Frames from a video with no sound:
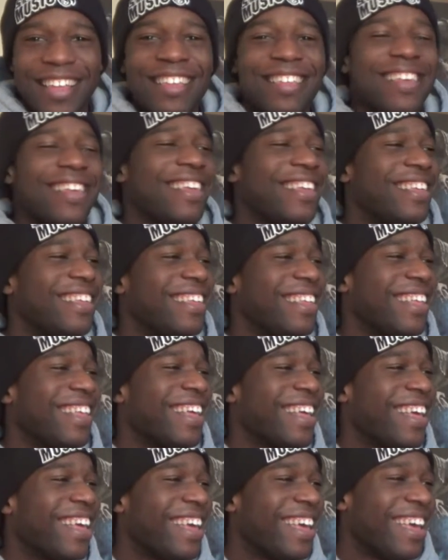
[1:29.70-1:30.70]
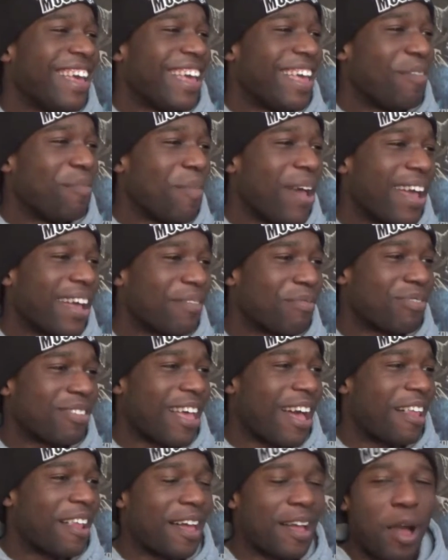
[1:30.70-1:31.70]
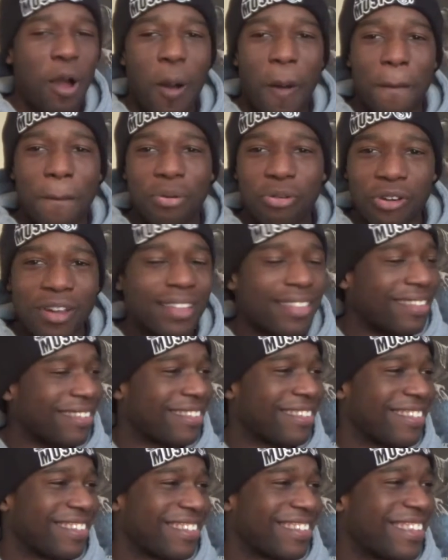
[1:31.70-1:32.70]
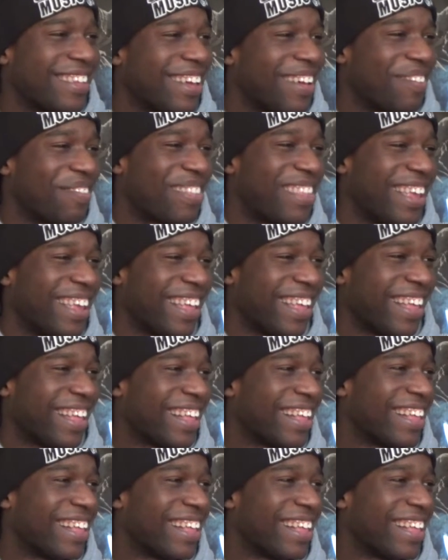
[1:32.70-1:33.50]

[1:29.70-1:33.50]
he you make him sound like an apprentice or something.